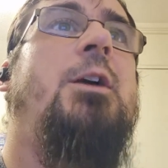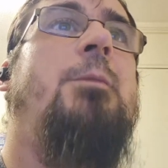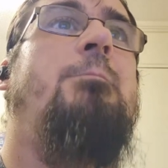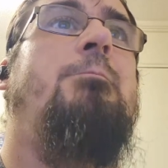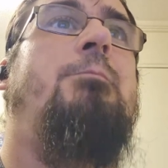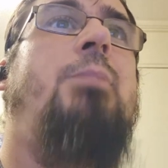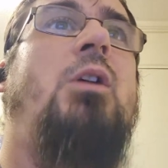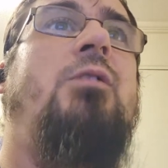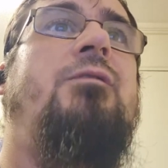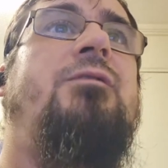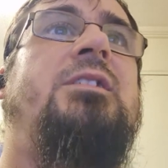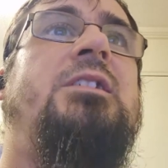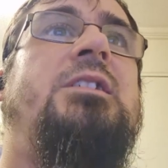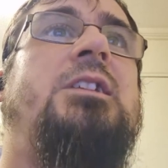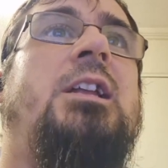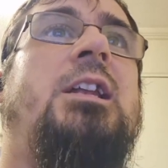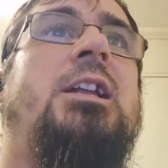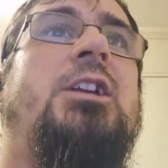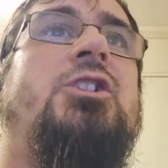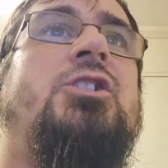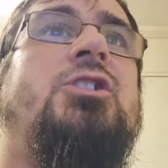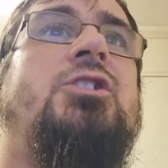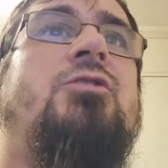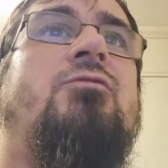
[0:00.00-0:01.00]
Both these
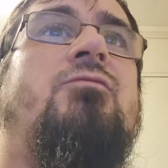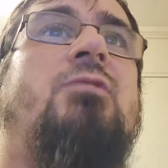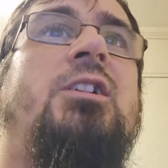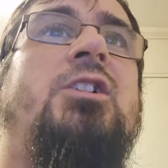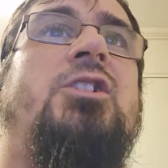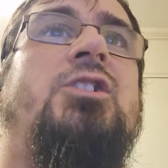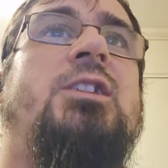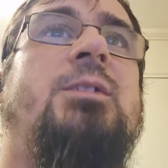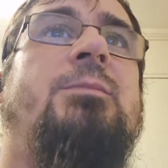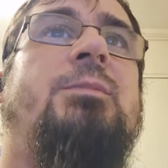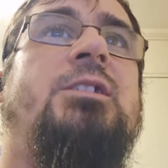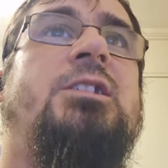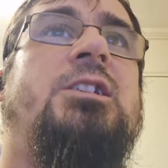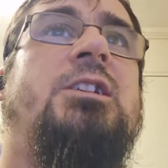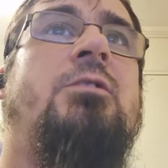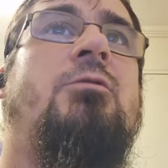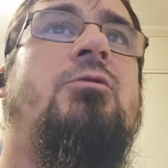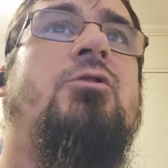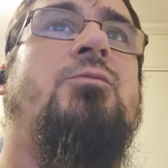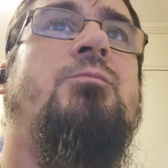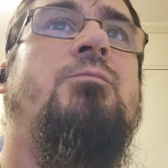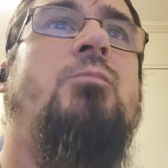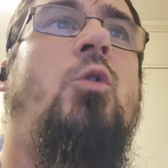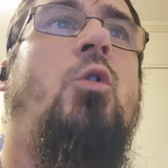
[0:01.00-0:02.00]
collections arrange their
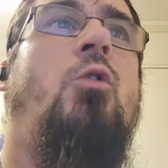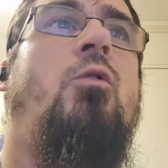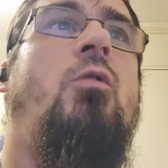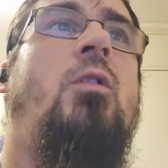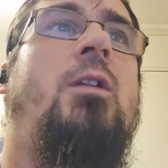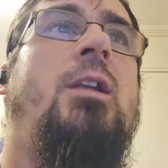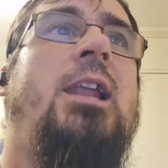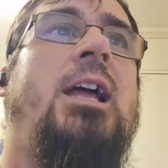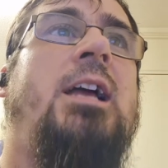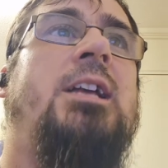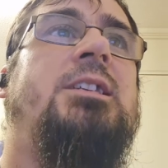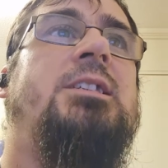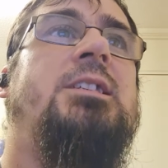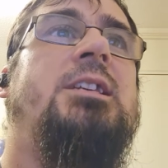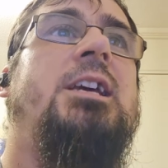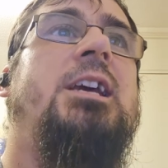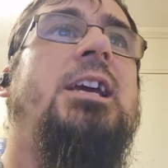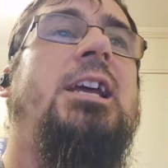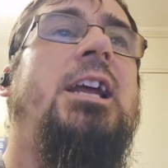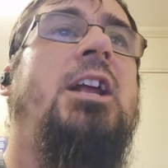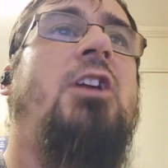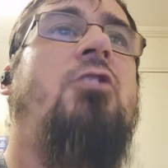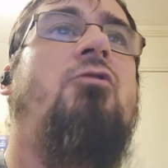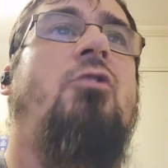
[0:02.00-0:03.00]
materials more or less
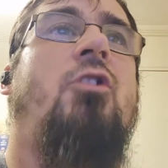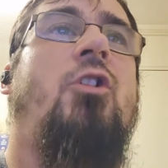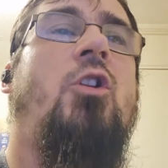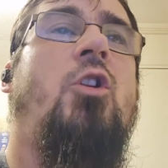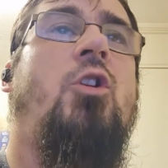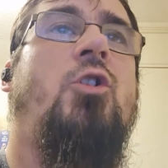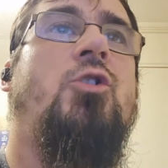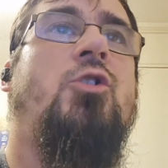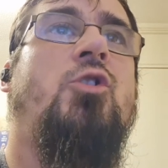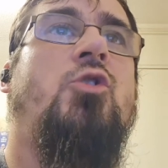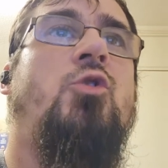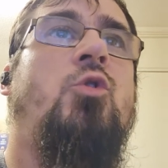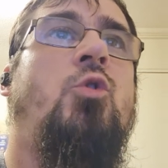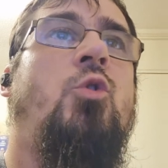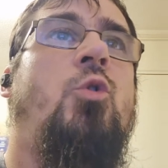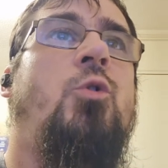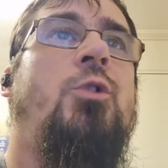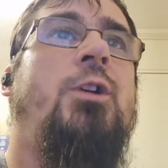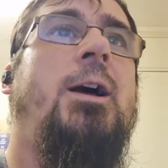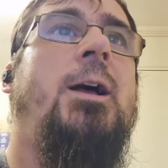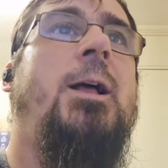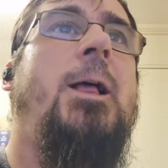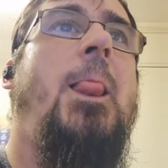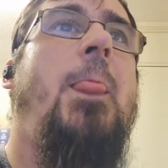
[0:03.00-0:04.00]
in chronological
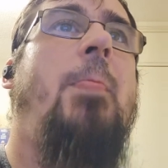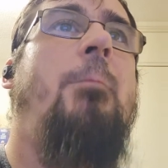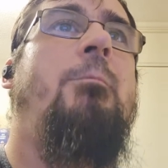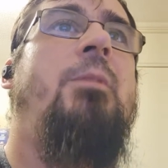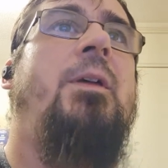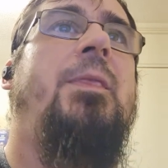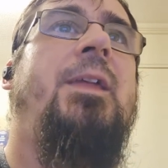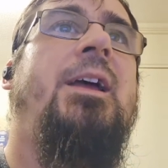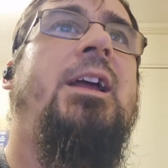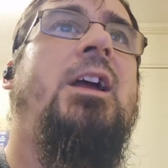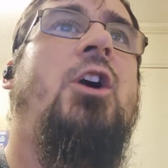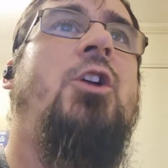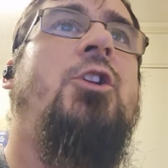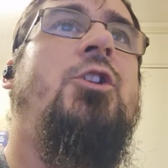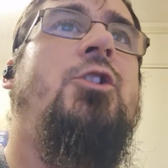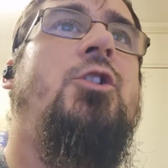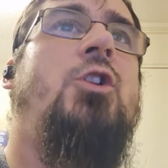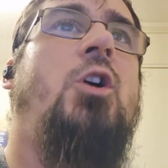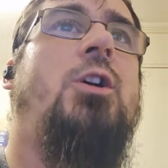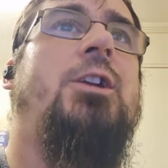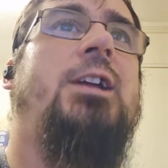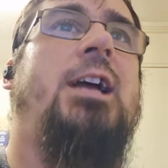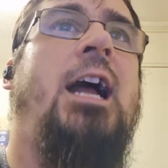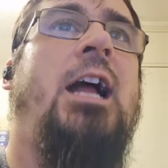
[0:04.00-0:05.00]
order, but they are
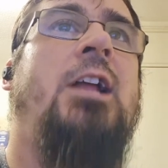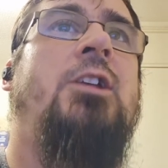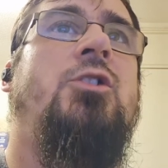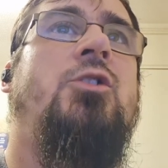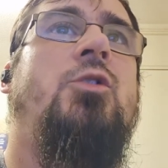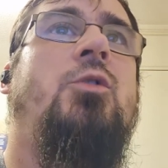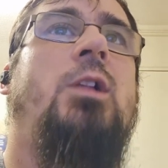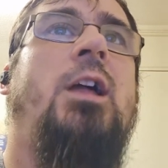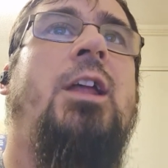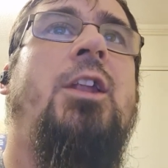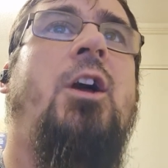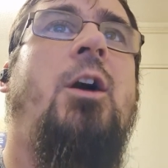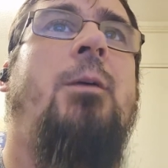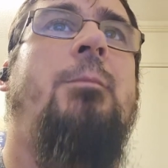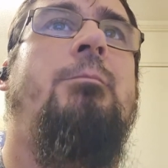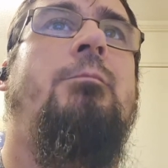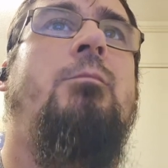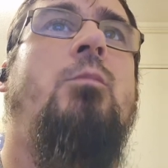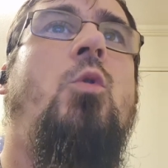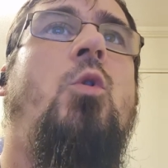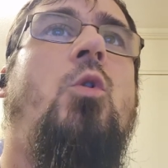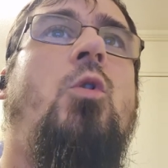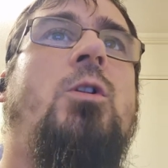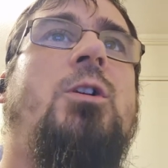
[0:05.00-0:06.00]
not annual and are
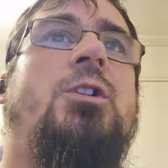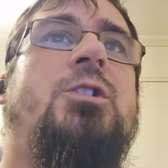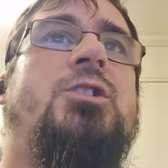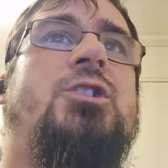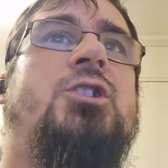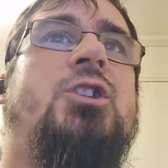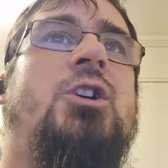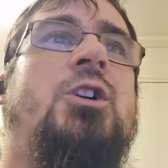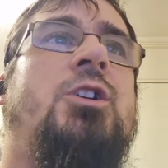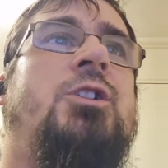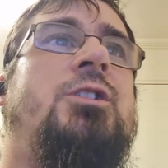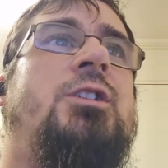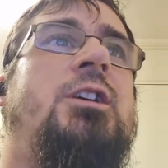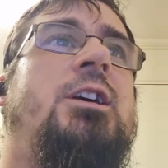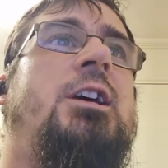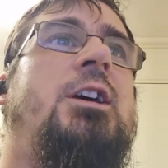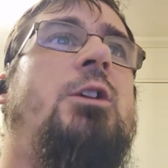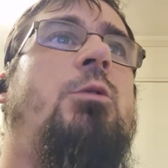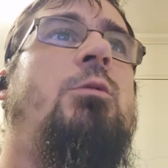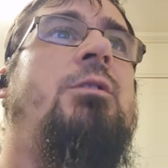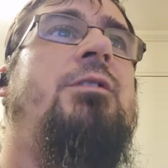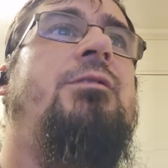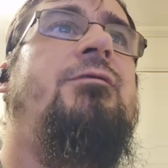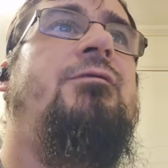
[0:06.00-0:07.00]
more concerned
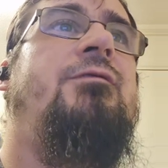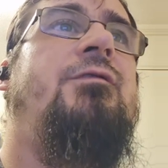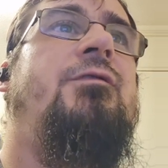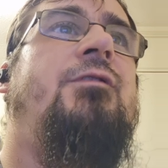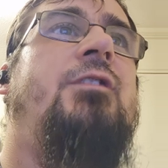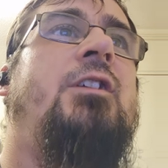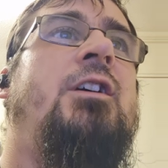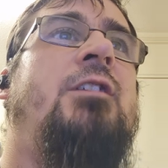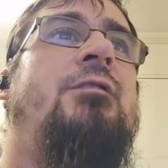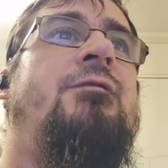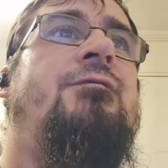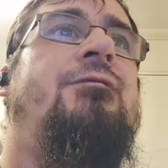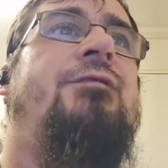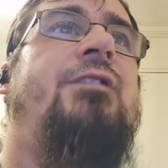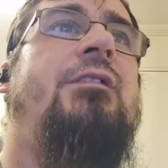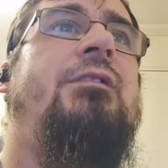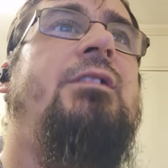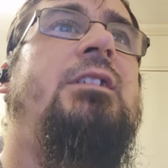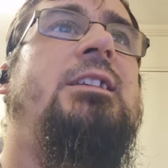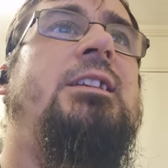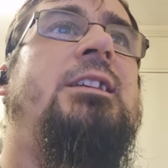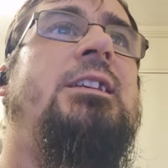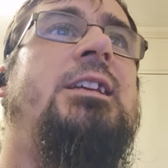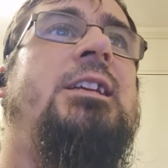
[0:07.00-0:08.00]
with
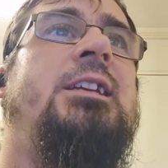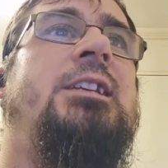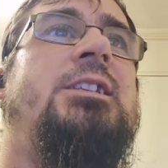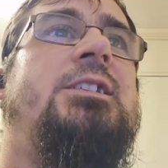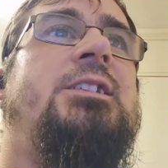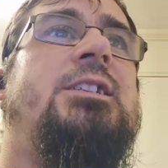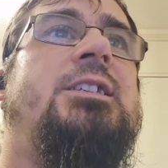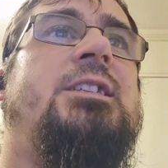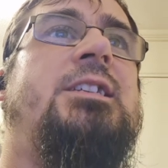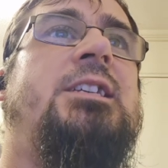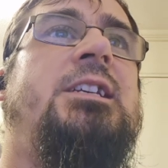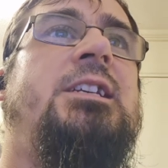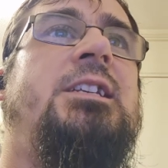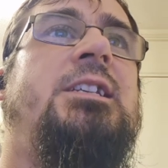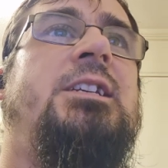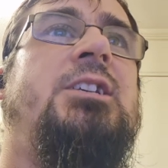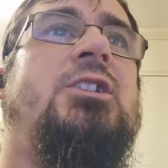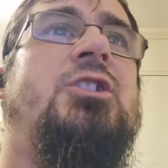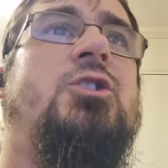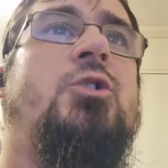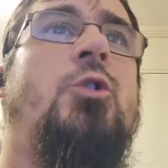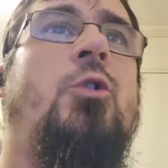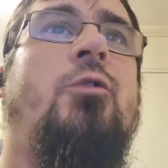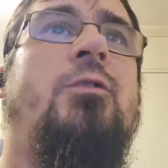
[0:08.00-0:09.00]
vivid interceding
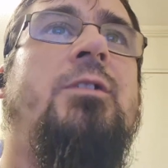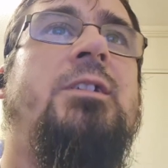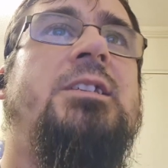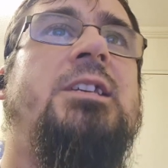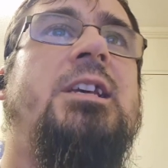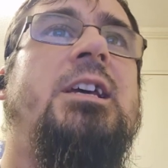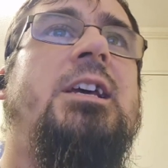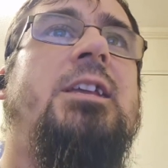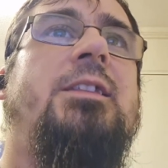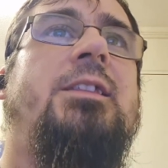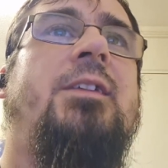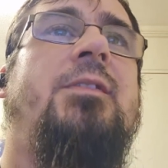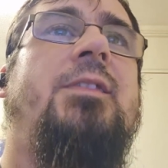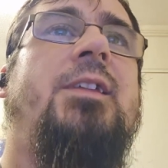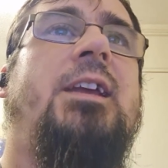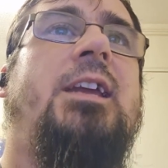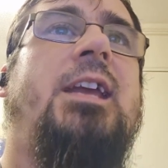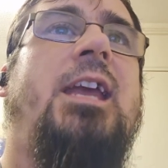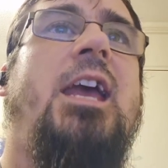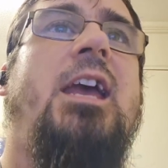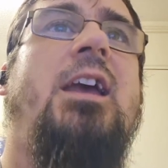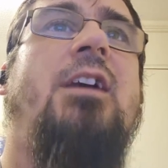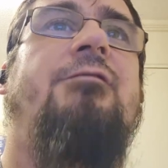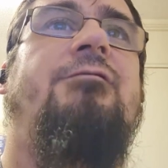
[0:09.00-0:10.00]
stories than the
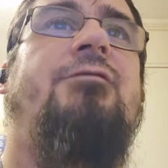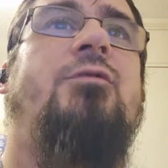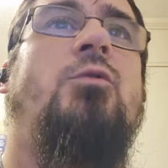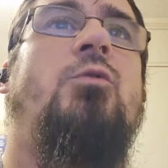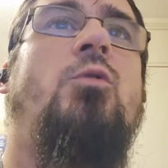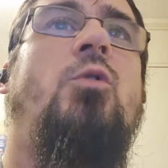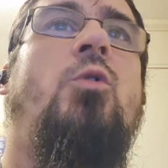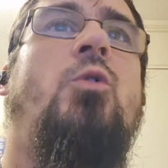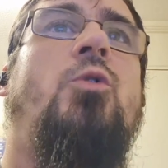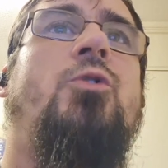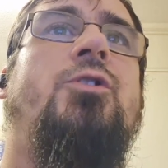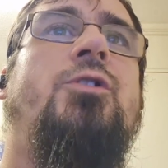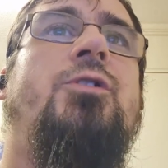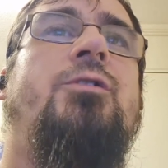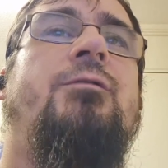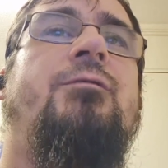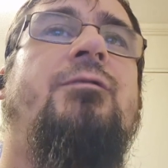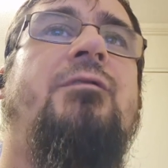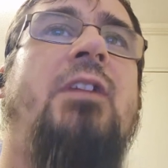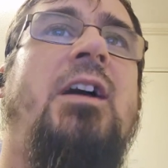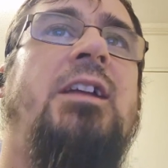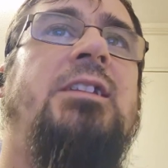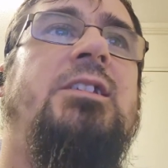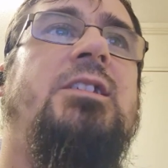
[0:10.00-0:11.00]
careful ordered
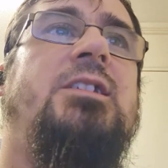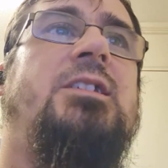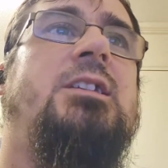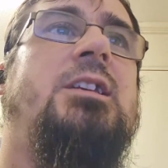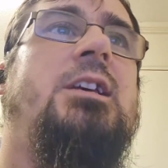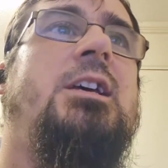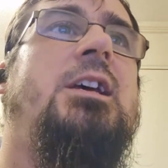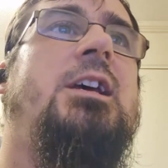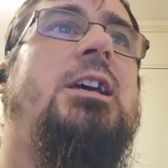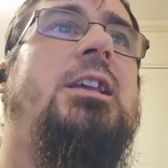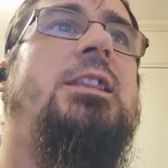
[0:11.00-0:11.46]
events.